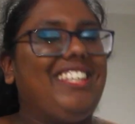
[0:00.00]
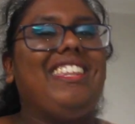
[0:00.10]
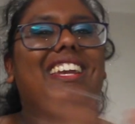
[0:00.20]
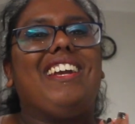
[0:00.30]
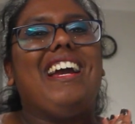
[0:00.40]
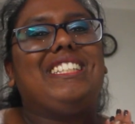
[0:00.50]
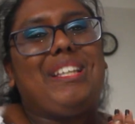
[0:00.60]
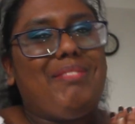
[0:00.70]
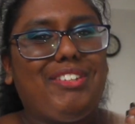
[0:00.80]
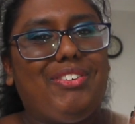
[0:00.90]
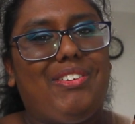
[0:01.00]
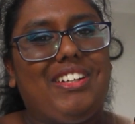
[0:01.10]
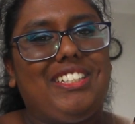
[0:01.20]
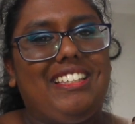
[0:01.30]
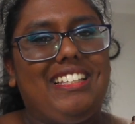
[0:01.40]
So thank you guys so much for
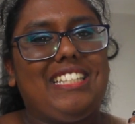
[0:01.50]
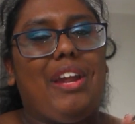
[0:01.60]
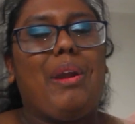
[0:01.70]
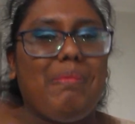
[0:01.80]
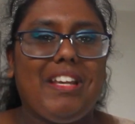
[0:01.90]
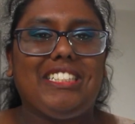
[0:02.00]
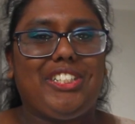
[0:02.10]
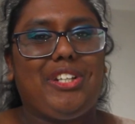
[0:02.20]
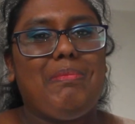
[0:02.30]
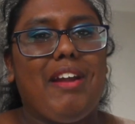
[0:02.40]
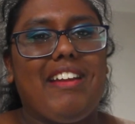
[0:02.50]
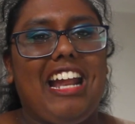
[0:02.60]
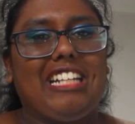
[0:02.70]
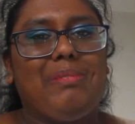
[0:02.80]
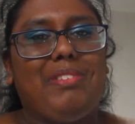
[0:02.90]
watching this. I hope you guys enjoyed my
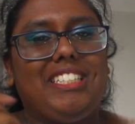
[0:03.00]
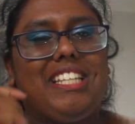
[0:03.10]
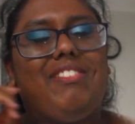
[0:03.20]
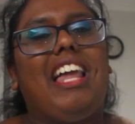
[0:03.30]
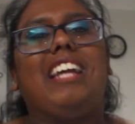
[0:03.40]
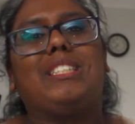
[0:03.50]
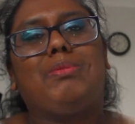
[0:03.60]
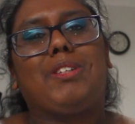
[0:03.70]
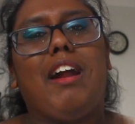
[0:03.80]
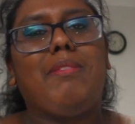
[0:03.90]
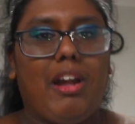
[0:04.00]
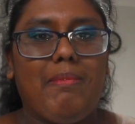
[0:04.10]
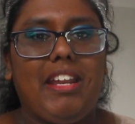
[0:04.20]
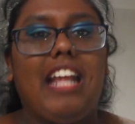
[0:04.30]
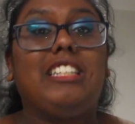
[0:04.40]
reaction. Please give a like, subscribe,
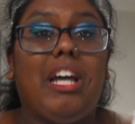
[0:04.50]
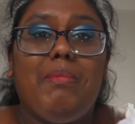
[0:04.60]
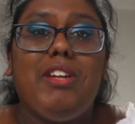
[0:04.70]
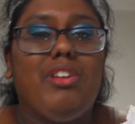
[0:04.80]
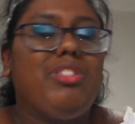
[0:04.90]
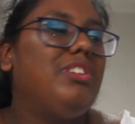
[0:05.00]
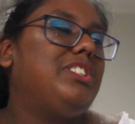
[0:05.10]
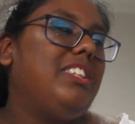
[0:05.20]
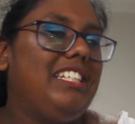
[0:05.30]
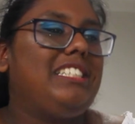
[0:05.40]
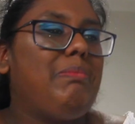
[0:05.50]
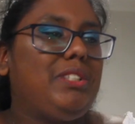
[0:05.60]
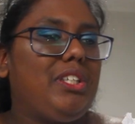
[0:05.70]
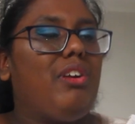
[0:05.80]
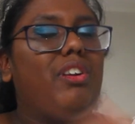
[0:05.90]
comment, and tell me your thoughts on this
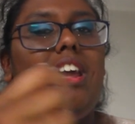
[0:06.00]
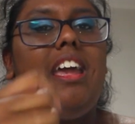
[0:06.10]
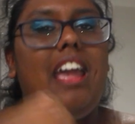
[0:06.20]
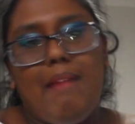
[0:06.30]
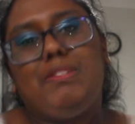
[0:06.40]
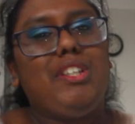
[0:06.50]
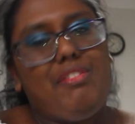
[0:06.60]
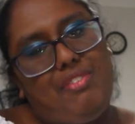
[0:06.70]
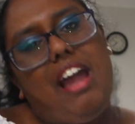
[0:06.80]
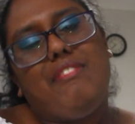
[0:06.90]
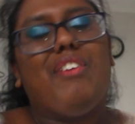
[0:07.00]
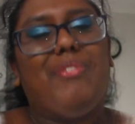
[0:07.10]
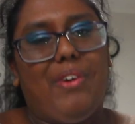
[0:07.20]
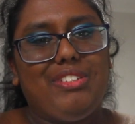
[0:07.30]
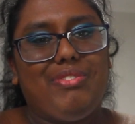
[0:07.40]
episode, episode 5
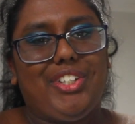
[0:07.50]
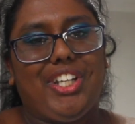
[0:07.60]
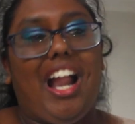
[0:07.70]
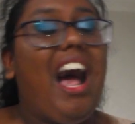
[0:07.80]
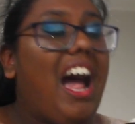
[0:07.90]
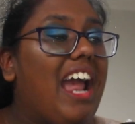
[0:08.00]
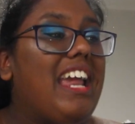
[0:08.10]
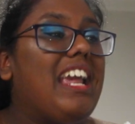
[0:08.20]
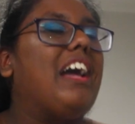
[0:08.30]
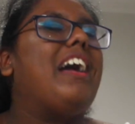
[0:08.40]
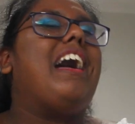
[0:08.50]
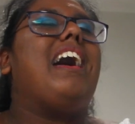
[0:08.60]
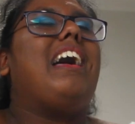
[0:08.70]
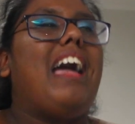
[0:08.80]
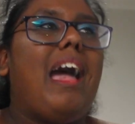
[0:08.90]
of WandaVision. I
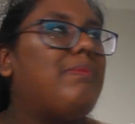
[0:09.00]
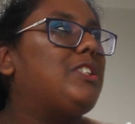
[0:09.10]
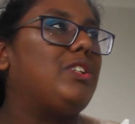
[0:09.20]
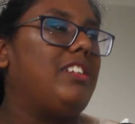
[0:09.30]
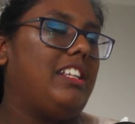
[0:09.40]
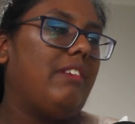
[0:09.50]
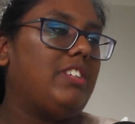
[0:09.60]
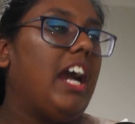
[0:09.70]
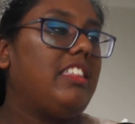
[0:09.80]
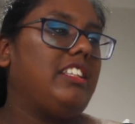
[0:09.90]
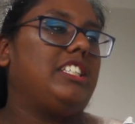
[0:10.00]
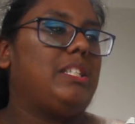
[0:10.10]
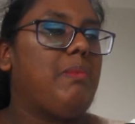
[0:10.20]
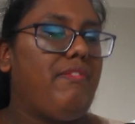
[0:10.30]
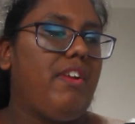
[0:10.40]
absolutely loved it. I think this
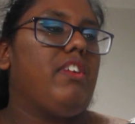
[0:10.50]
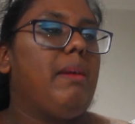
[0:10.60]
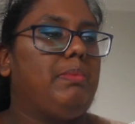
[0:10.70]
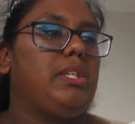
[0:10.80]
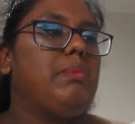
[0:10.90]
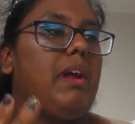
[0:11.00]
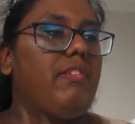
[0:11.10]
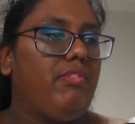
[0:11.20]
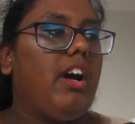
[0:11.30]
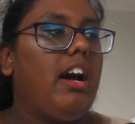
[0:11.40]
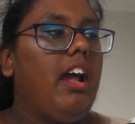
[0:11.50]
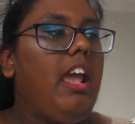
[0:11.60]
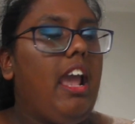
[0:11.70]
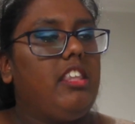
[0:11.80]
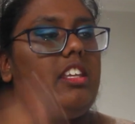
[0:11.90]
is my favorite episode by far.
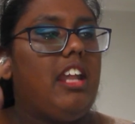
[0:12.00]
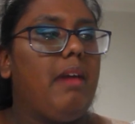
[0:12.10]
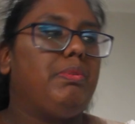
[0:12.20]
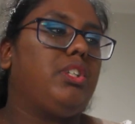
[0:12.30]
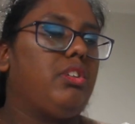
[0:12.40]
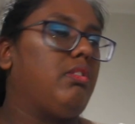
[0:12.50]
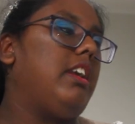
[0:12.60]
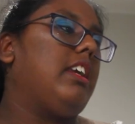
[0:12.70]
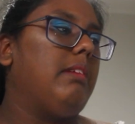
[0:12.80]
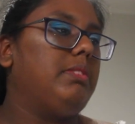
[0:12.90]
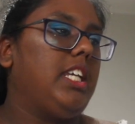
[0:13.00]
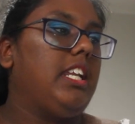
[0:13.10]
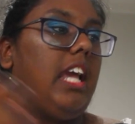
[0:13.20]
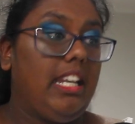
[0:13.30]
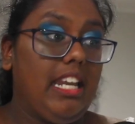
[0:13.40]
And then episode 3 comes
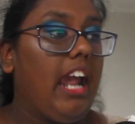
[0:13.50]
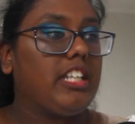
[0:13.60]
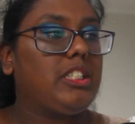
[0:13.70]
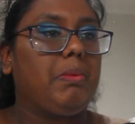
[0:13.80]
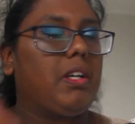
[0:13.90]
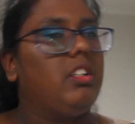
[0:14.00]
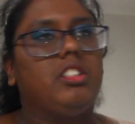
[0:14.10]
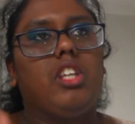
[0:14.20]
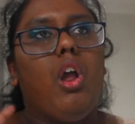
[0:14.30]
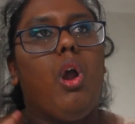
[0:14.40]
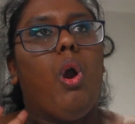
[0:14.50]
in next because